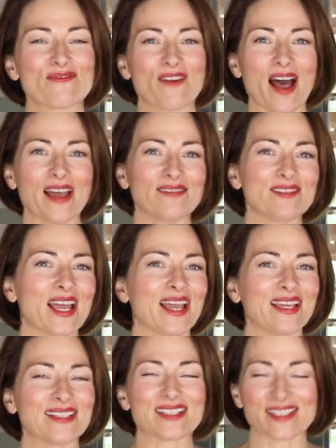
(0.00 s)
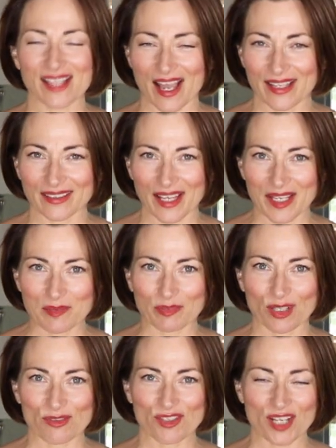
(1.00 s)
five day Design Like a
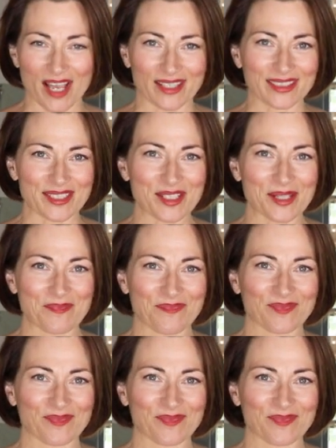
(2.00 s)
Pro challenge.